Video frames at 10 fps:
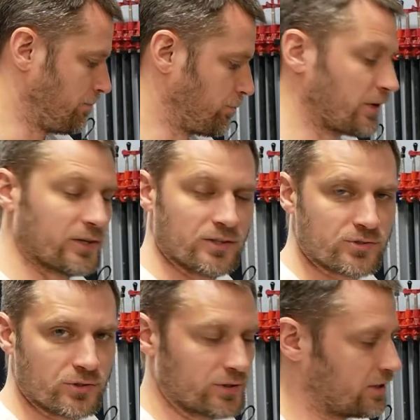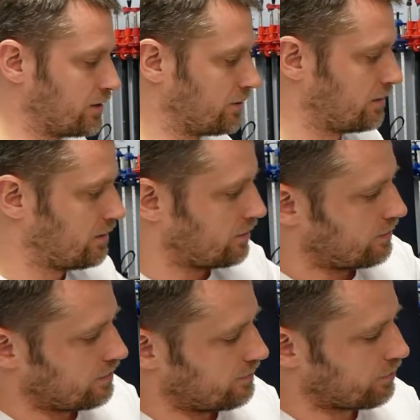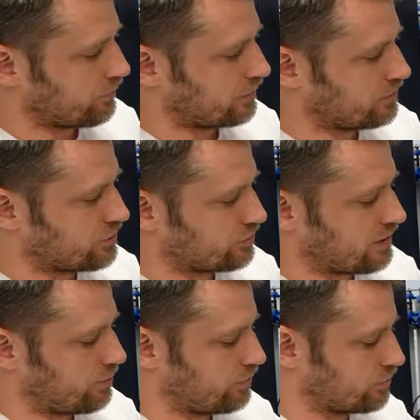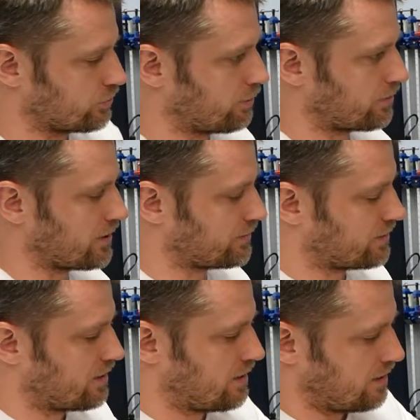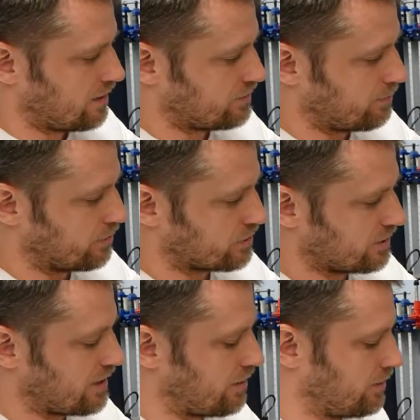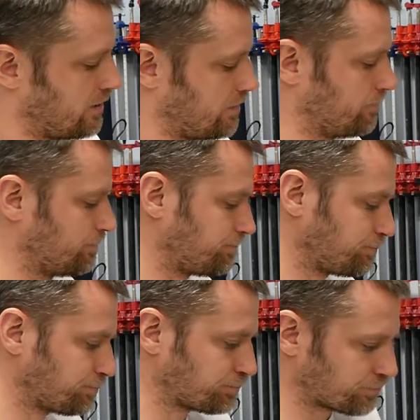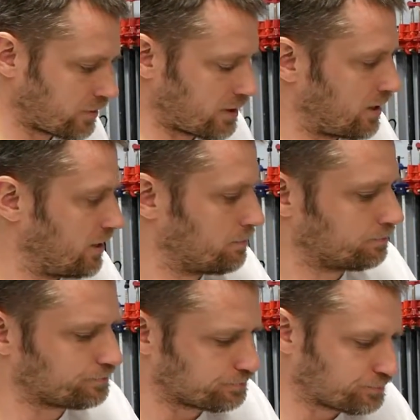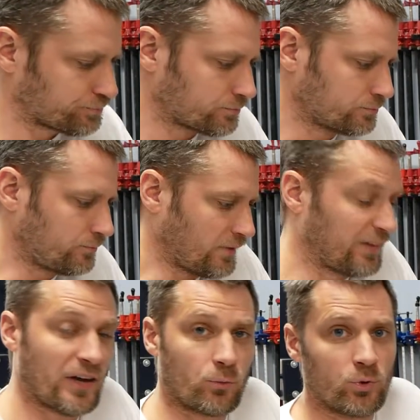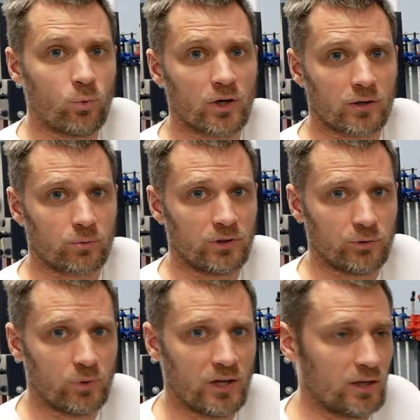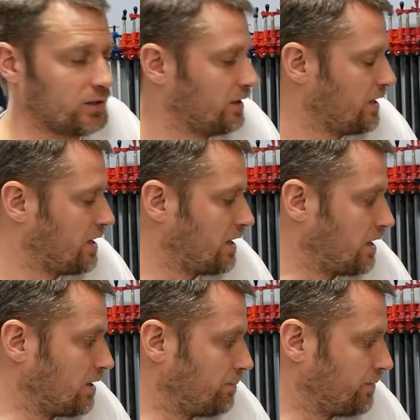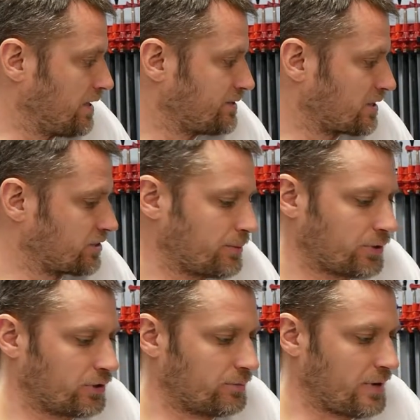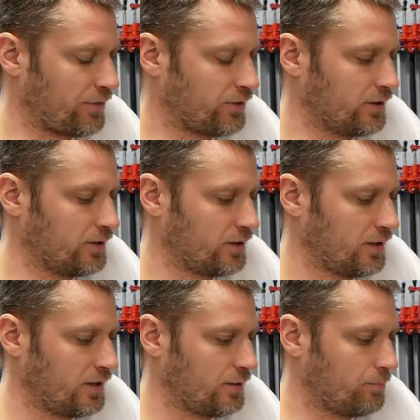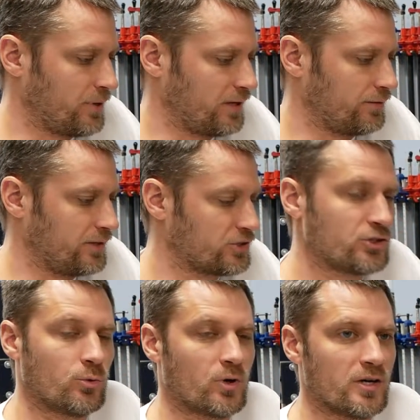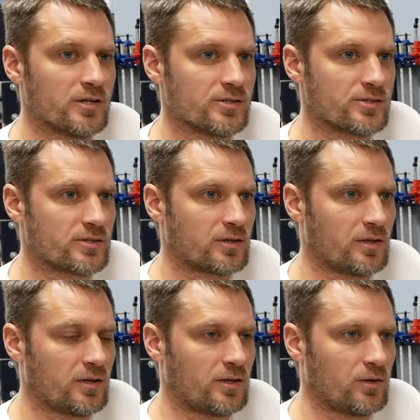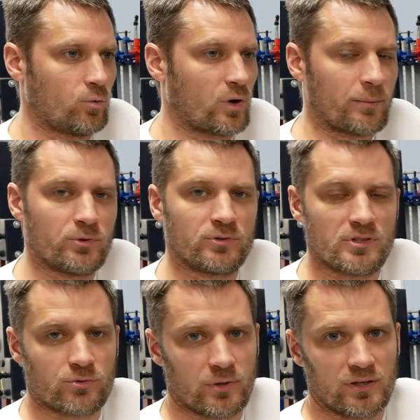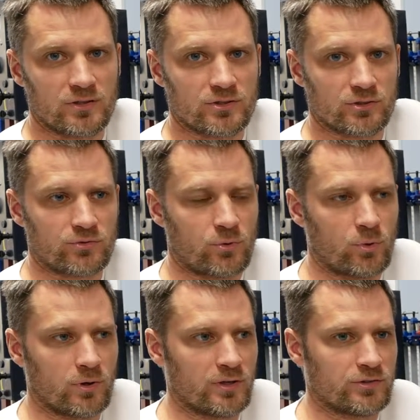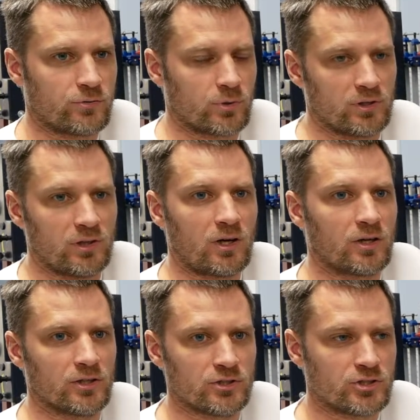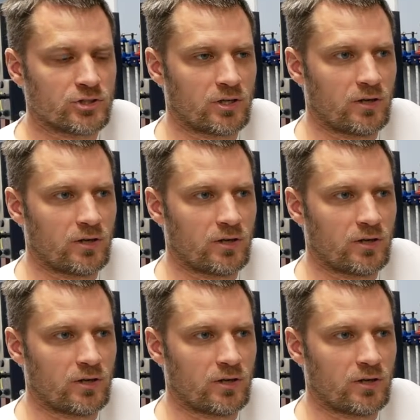threaded insert in perfectly straight with your drill press as you push it down in. And that would work really well. That's actually a pretty good method. But the issue was, what I'm using these threaded inserts for is for a large